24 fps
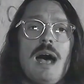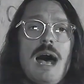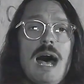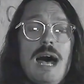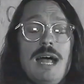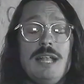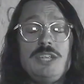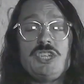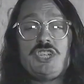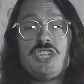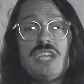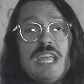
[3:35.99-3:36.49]

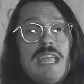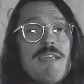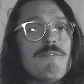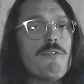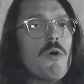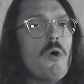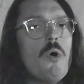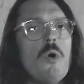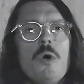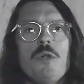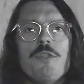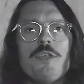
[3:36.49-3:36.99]
achieve
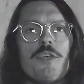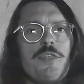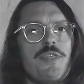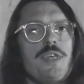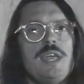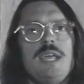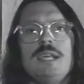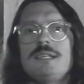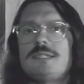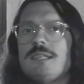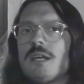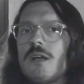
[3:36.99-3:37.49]
all the
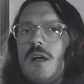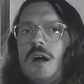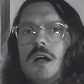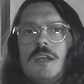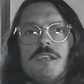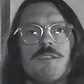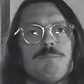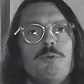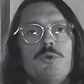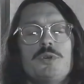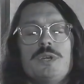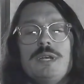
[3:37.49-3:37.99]
things that God
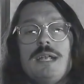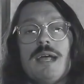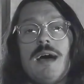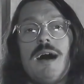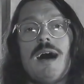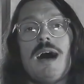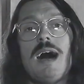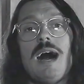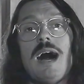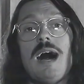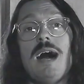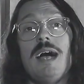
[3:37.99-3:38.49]
has put in our
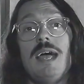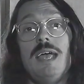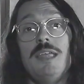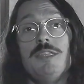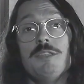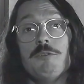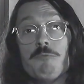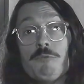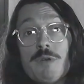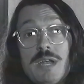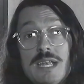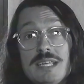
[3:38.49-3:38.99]
heart
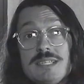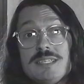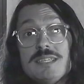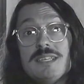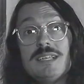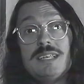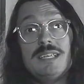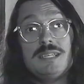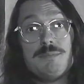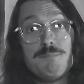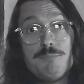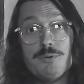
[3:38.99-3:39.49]
and the reason
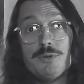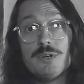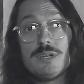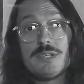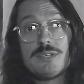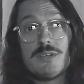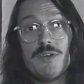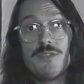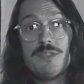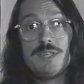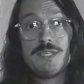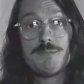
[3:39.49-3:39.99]
that He's put
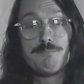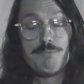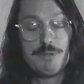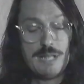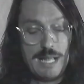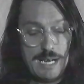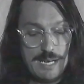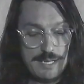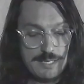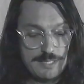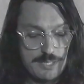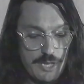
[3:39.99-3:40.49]
us on this
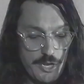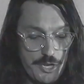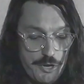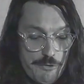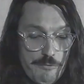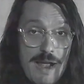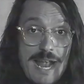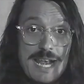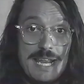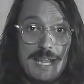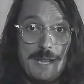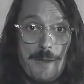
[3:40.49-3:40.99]
planet. So, you
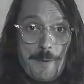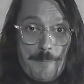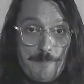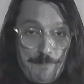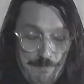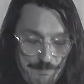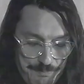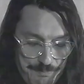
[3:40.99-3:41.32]
ready?